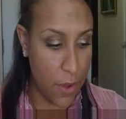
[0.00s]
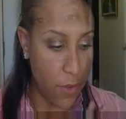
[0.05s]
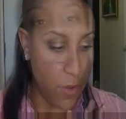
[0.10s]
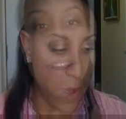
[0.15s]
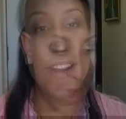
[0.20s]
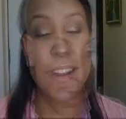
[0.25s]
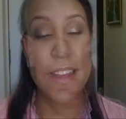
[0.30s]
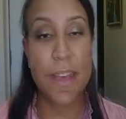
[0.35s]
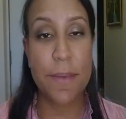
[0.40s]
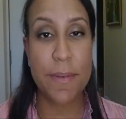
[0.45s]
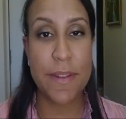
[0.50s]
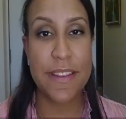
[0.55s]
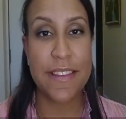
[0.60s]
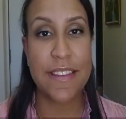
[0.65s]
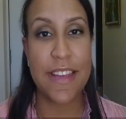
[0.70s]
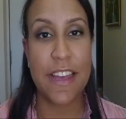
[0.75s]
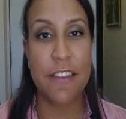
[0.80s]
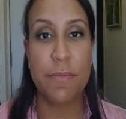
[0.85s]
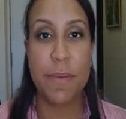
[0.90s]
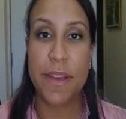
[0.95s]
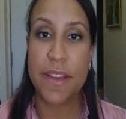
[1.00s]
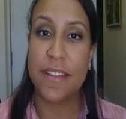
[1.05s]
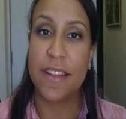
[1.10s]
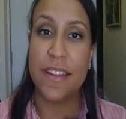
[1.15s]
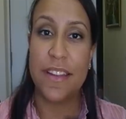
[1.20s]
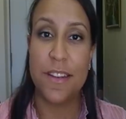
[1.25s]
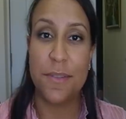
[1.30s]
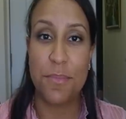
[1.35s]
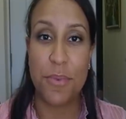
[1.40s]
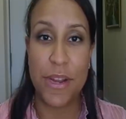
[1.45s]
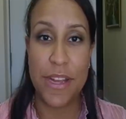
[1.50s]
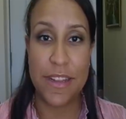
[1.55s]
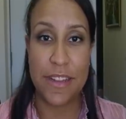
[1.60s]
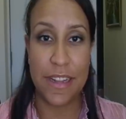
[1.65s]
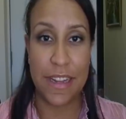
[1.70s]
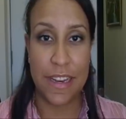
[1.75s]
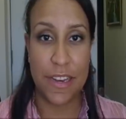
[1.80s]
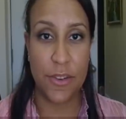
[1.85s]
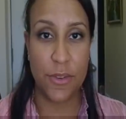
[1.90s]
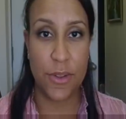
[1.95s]
So I wanted to keep it safe because I did
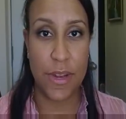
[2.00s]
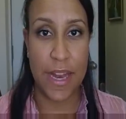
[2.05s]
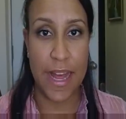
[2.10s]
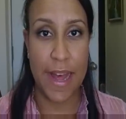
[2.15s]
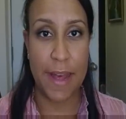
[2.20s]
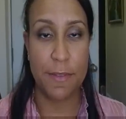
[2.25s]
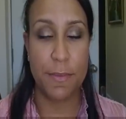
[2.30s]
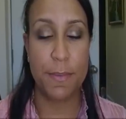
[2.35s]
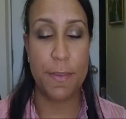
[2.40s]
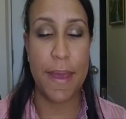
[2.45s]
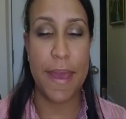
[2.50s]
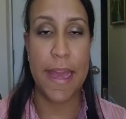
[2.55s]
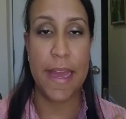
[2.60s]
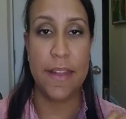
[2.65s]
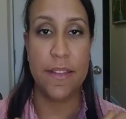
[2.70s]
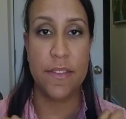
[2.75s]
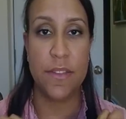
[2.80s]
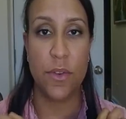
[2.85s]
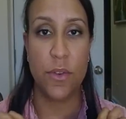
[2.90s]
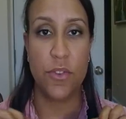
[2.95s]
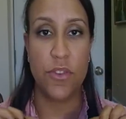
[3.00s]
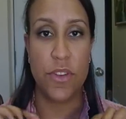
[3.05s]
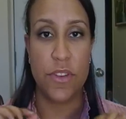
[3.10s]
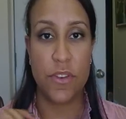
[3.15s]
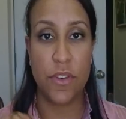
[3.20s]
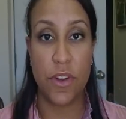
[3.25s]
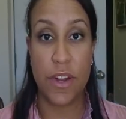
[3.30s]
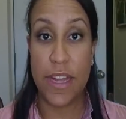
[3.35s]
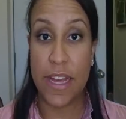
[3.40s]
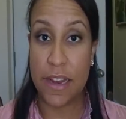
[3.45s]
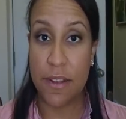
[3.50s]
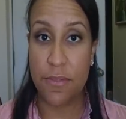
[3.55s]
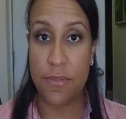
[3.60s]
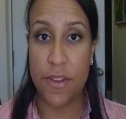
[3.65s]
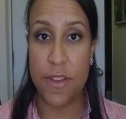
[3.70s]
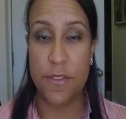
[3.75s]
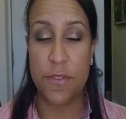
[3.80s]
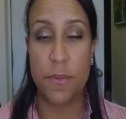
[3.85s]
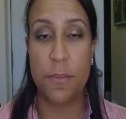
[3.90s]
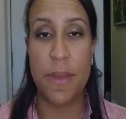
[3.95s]
break the little clasp and so she's going to get
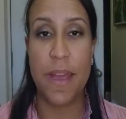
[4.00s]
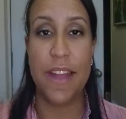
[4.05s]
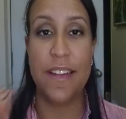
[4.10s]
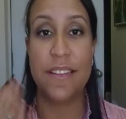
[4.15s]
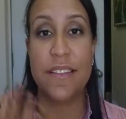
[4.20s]
it fixed for me.